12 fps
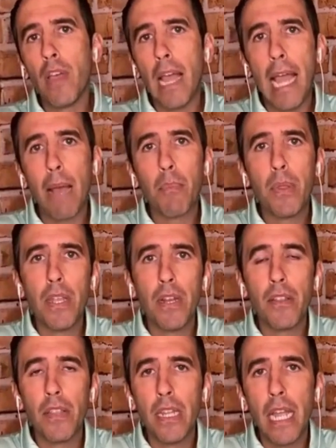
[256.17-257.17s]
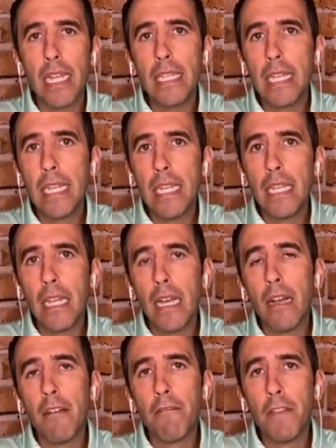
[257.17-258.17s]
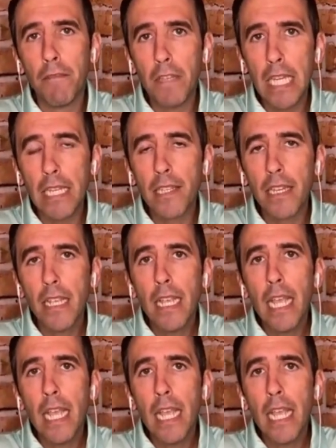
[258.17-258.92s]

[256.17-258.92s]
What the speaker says: that happened there in the 1950s